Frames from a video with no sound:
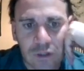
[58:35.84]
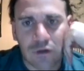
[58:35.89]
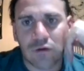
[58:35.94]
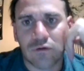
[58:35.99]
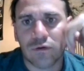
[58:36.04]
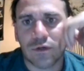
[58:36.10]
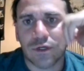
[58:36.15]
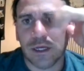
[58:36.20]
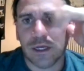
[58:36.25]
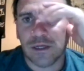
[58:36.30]

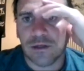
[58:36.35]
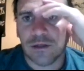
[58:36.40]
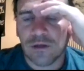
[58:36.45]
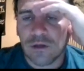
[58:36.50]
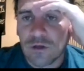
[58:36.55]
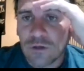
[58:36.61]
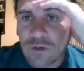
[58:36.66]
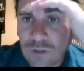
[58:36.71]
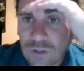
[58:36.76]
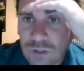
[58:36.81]
Okay,
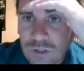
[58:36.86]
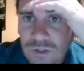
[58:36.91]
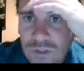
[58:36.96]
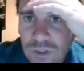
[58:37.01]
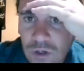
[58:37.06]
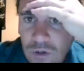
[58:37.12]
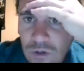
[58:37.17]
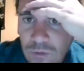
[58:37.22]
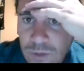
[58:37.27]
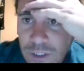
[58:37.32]

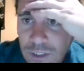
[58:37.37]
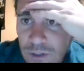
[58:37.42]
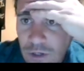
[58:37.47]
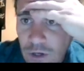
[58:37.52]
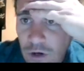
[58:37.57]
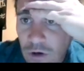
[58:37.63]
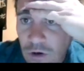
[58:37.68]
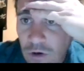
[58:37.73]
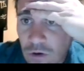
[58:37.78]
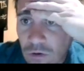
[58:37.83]
so we
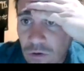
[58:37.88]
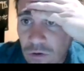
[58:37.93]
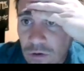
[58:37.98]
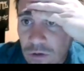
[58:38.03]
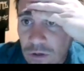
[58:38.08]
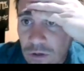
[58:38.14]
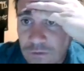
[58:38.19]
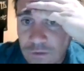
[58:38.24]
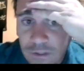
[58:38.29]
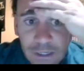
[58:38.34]
know
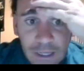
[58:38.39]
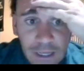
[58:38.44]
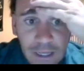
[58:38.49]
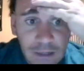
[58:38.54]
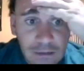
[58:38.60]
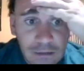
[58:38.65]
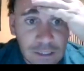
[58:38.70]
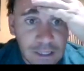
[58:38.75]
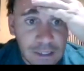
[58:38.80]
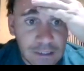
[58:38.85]
that
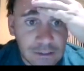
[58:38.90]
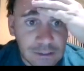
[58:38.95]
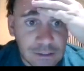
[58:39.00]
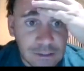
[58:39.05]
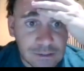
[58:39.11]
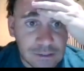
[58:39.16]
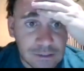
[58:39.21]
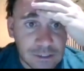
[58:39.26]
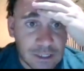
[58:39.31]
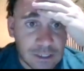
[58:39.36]
LN
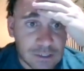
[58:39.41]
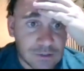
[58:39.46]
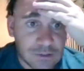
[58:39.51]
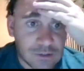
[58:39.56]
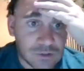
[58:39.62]
is 9.